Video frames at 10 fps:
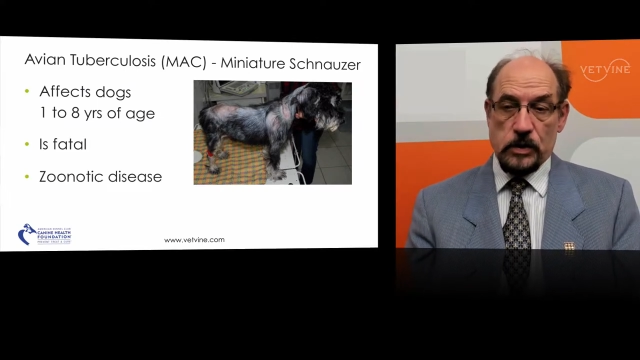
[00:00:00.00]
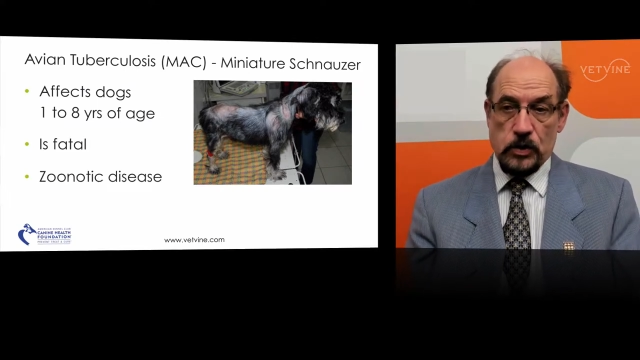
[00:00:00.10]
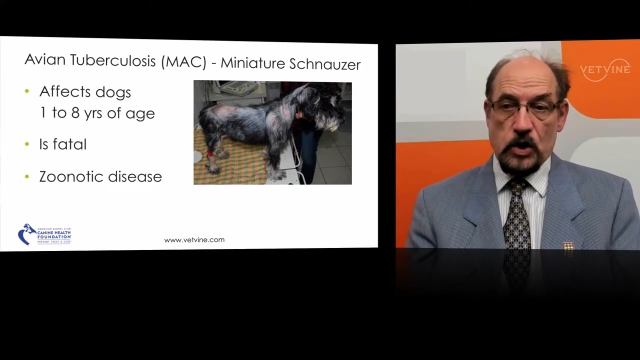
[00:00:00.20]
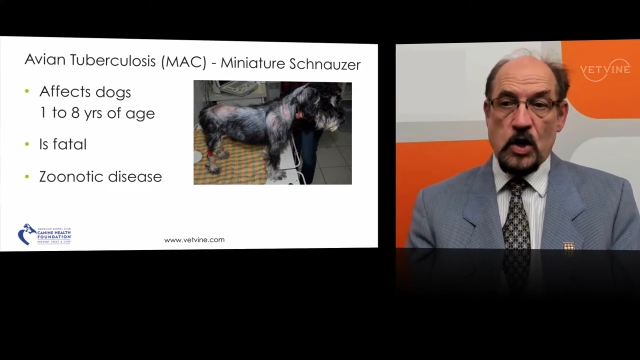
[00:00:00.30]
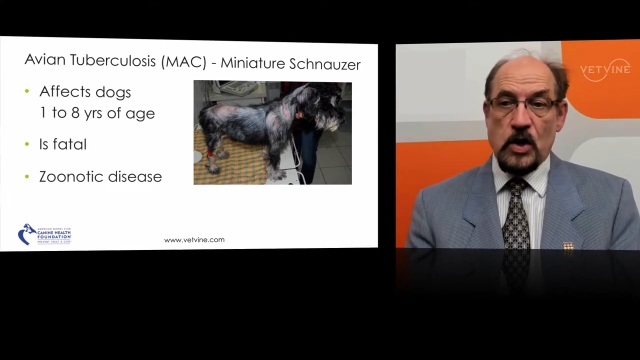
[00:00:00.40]

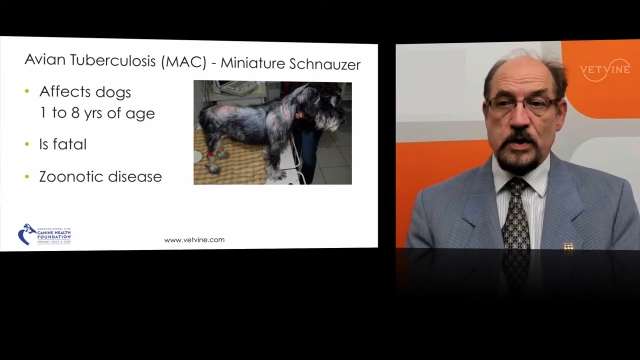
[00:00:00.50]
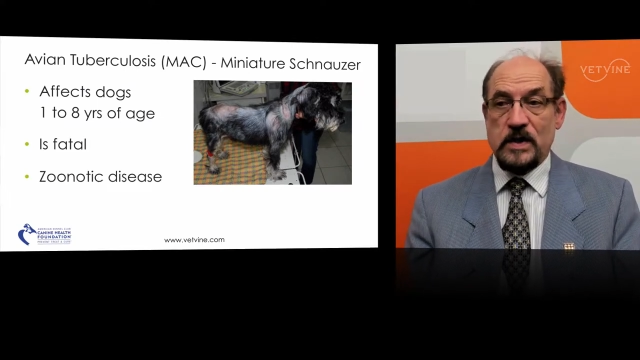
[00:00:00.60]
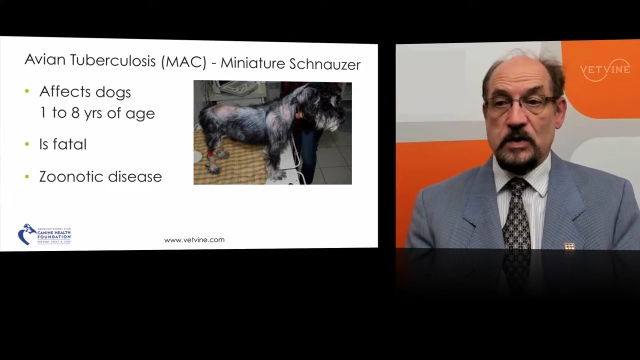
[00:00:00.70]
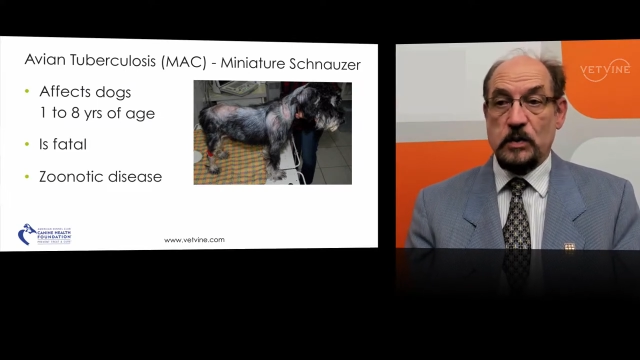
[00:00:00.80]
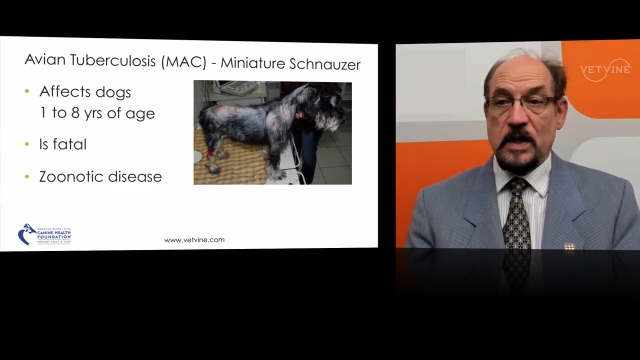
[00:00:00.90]
dogs
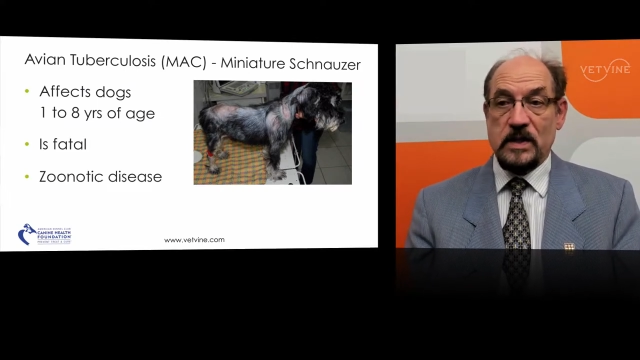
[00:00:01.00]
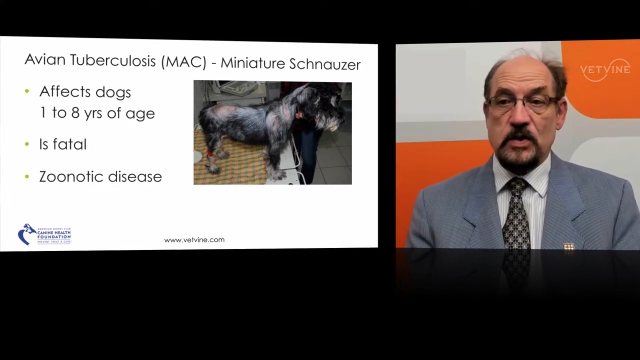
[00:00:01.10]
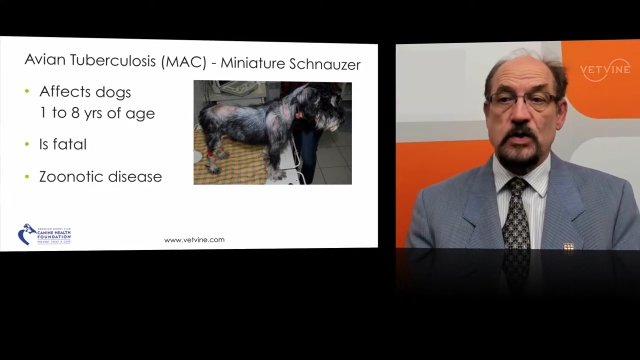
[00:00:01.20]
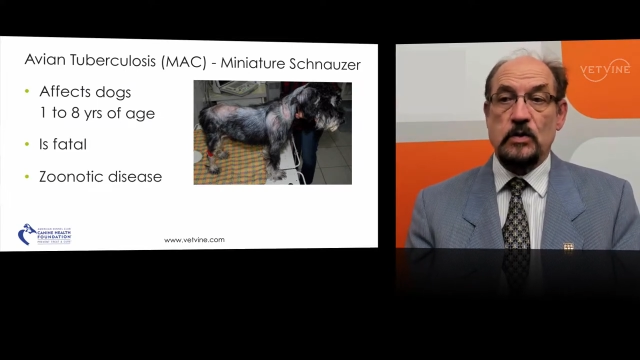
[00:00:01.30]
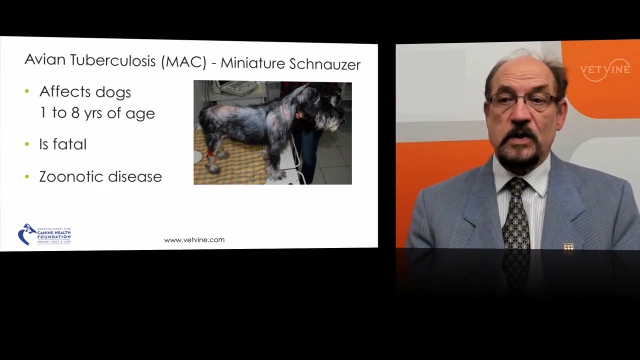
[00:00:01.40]
as well as
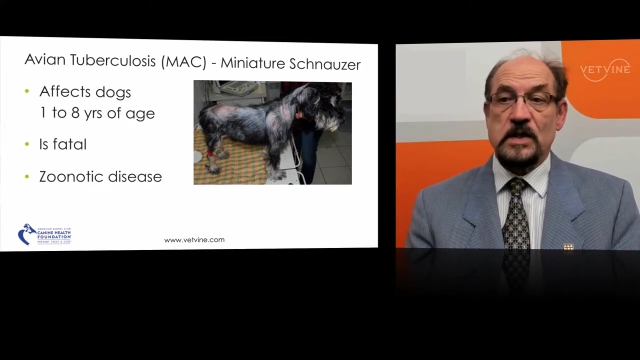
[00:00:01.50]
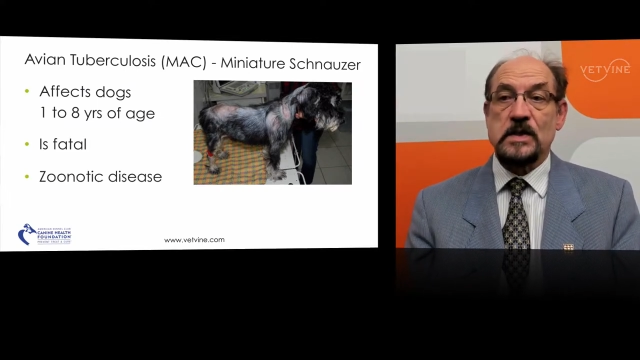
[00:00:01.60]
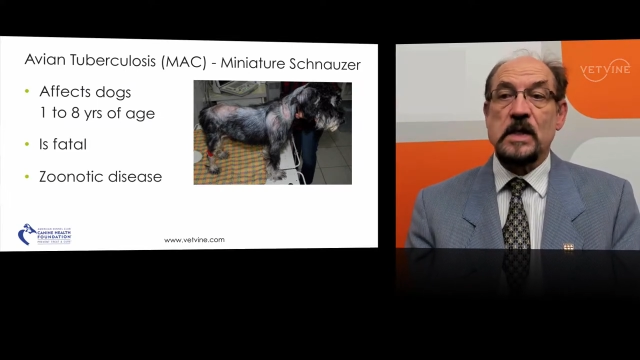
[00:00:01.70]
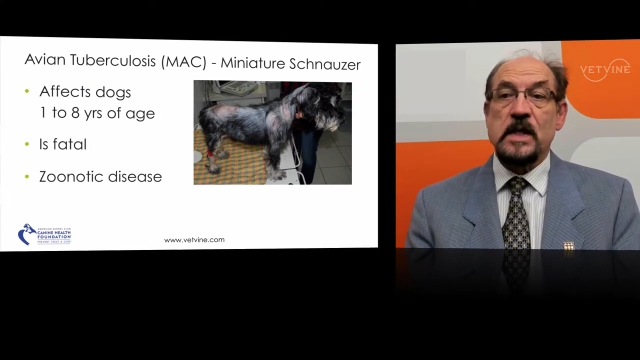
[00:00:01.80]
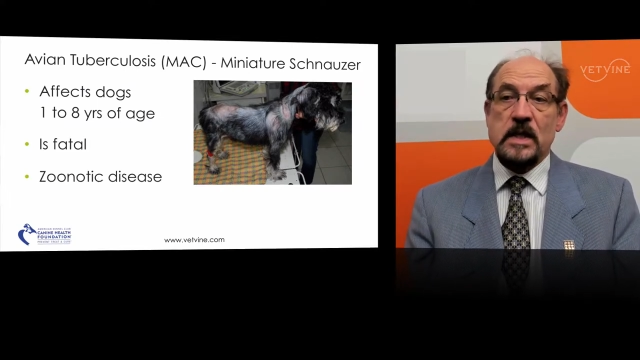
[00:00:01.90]
humans,
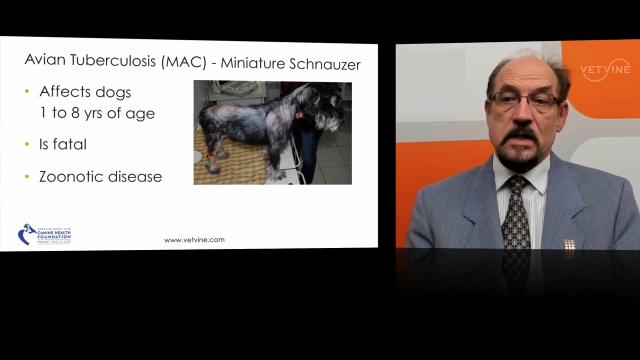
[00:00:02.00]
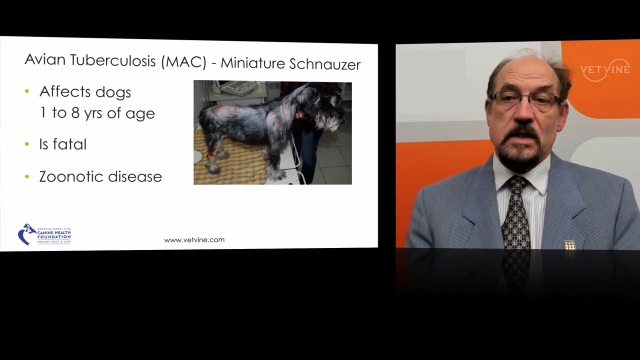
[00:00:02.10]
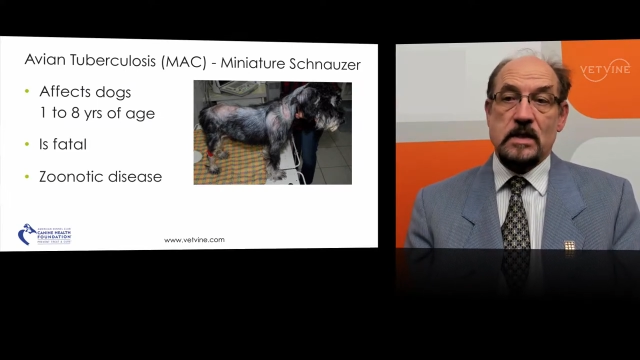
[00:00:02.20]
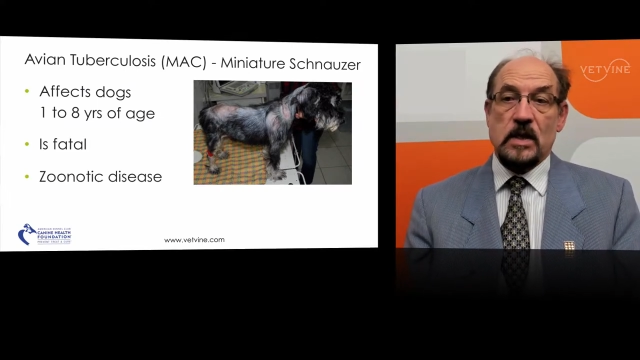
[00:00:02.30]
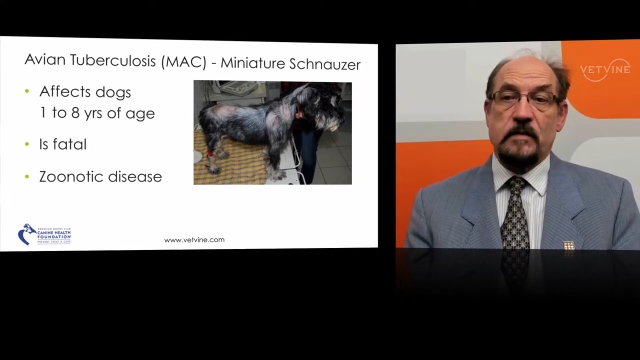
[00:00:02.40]

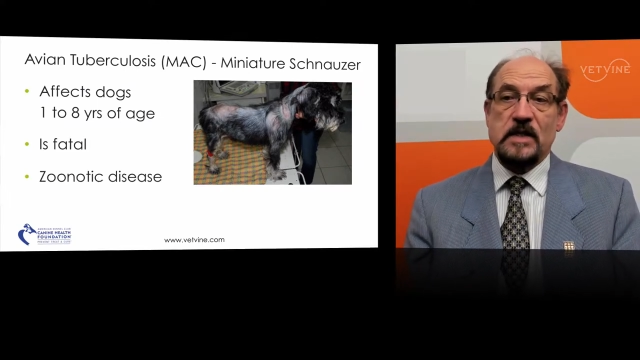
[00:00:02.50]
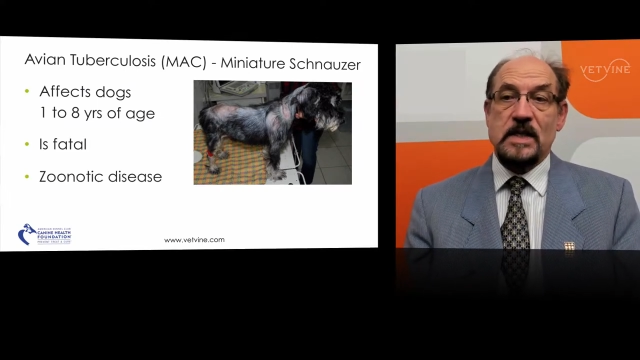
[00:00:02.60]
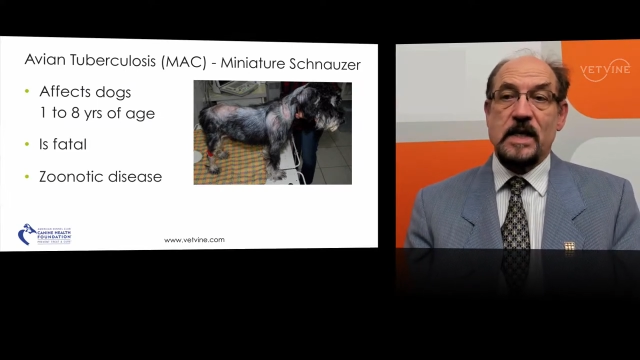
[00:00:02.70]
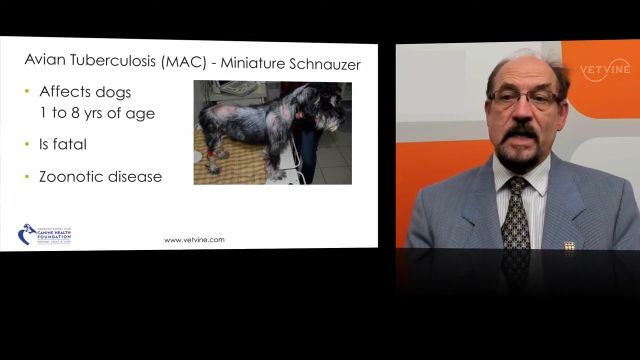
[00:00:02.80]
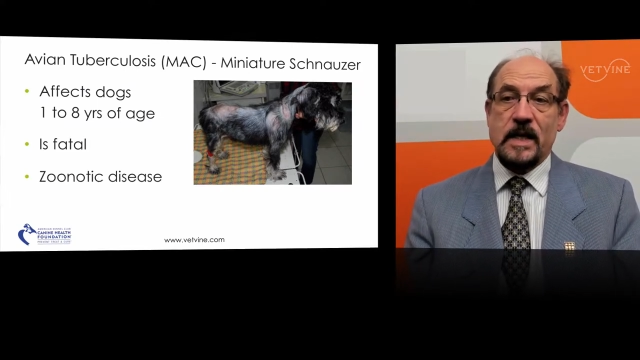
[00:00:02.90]
this
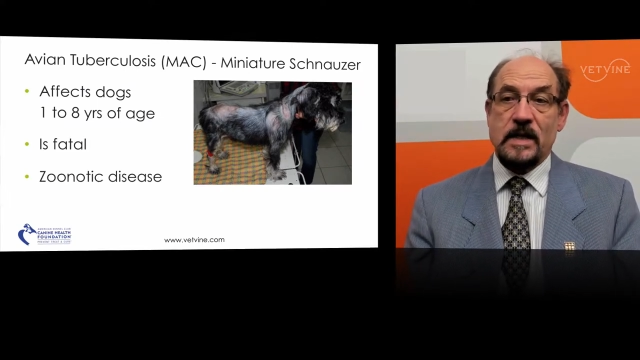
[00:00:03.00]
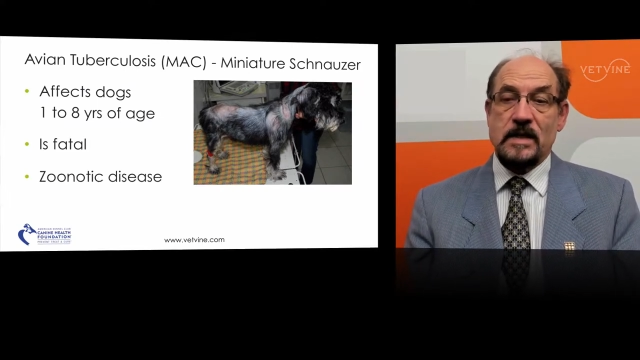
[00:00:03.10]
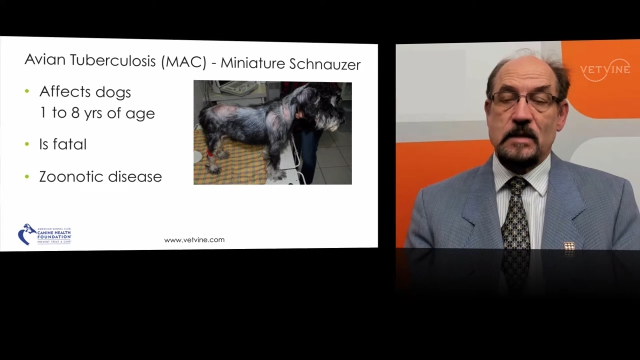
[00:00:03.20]
obviously has